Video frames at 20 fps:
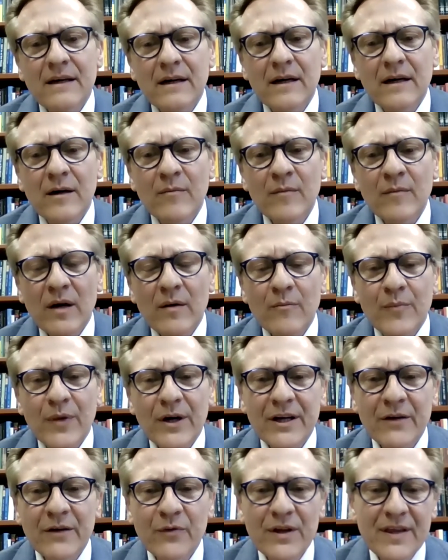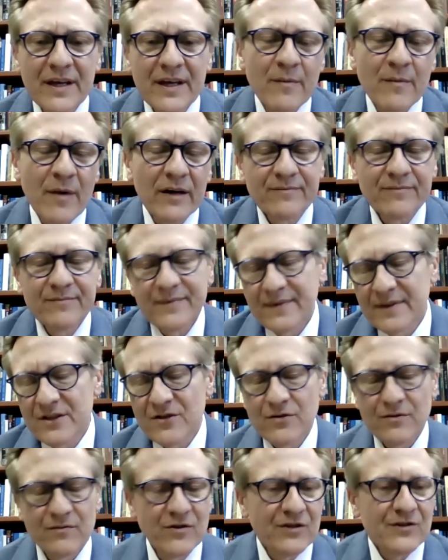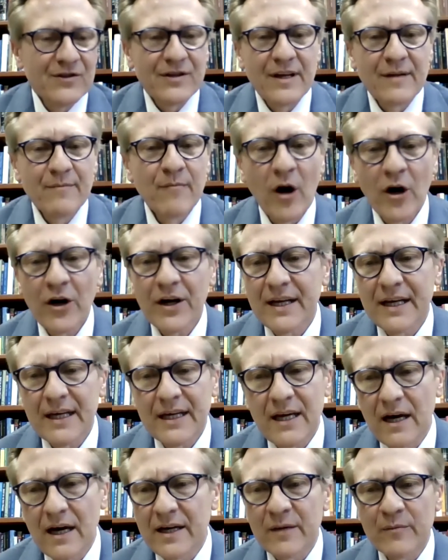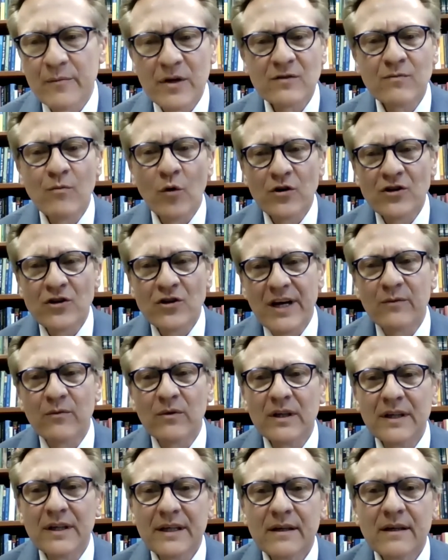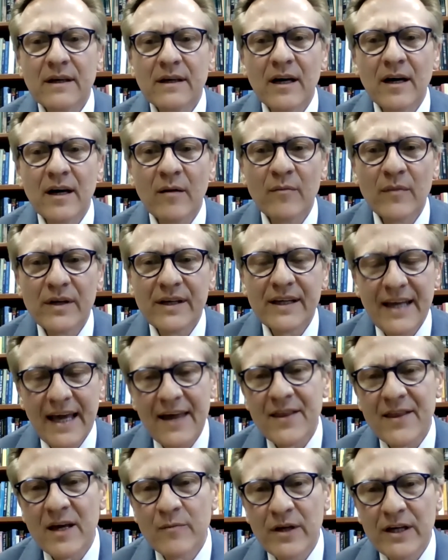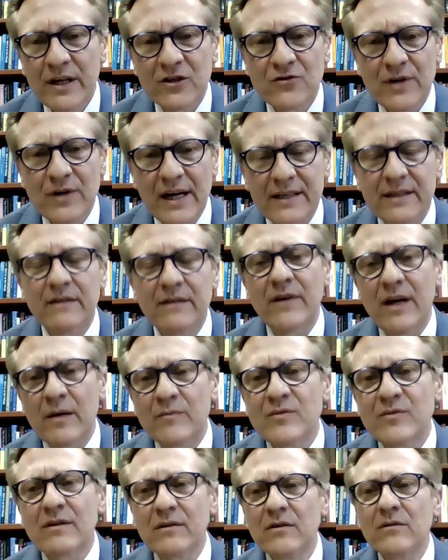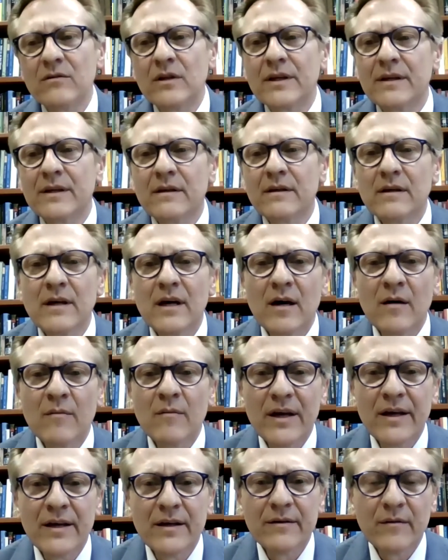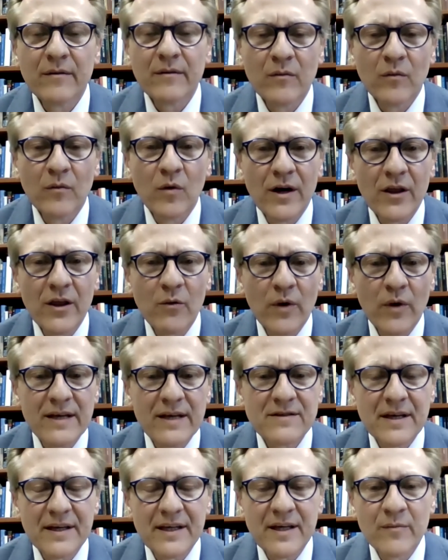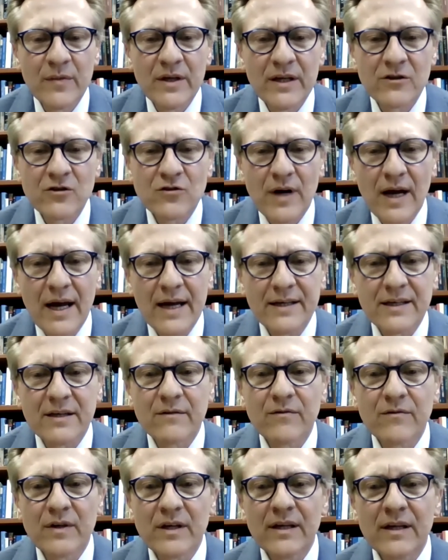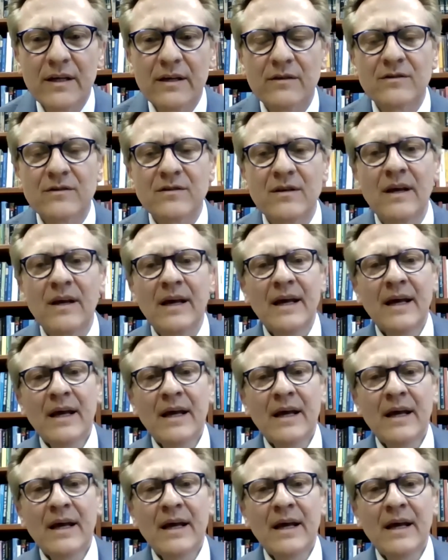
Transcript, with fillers: Um, but if we think about just say market economies more generally, um, can they be extractive? Absolutely. Um, and one of the ways they can be extractive is